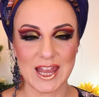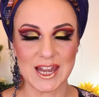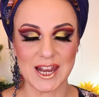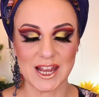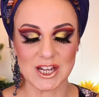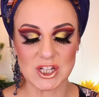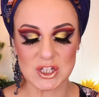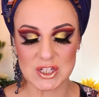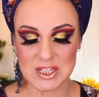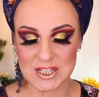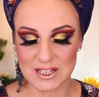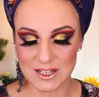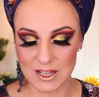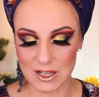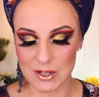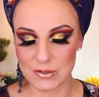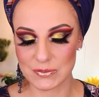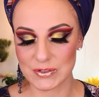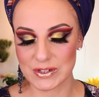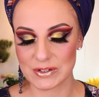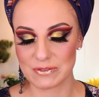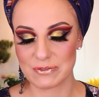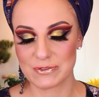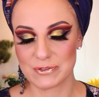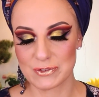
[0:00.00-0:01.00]
and I just
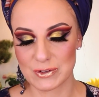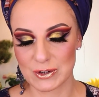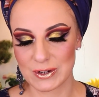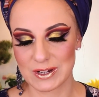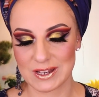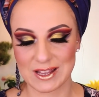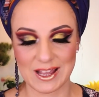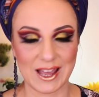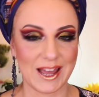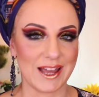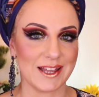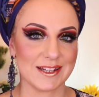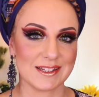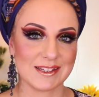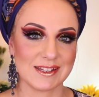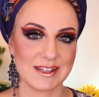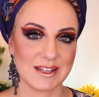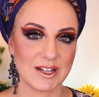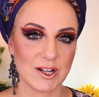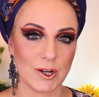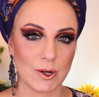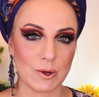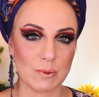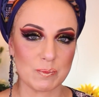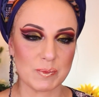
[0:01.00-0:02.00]
love it for that,
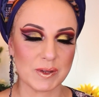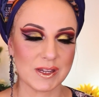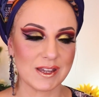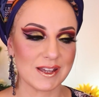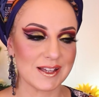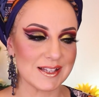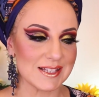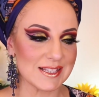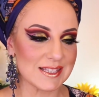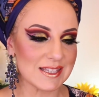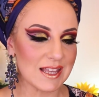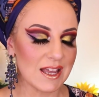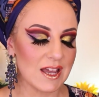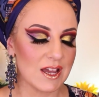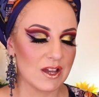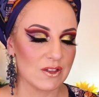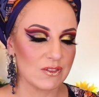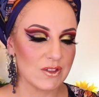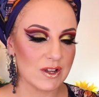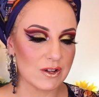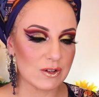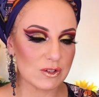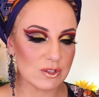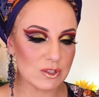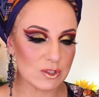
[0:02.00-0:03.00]
you know, because
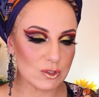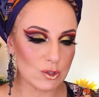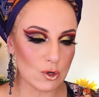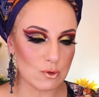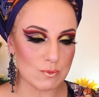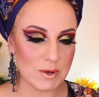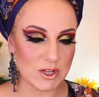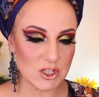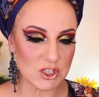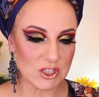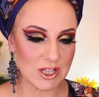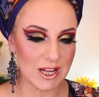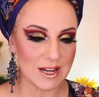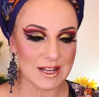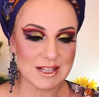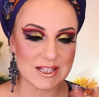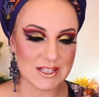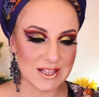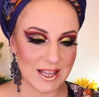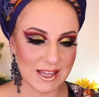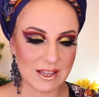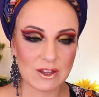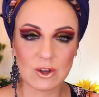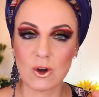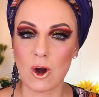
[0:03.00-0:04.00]
there is so much that
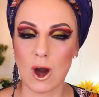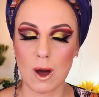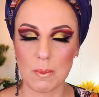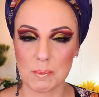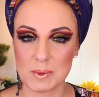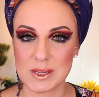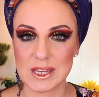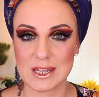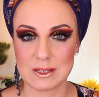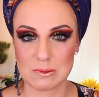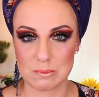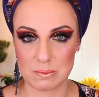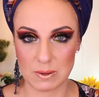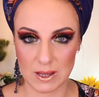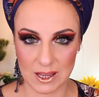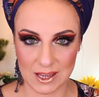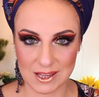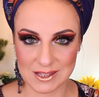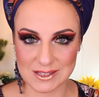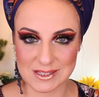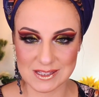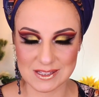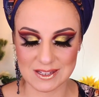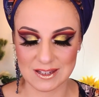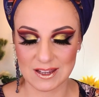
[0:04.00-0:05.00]
is like copy and
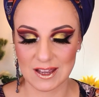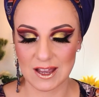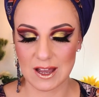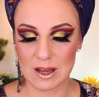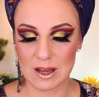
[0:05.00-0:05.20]
paste,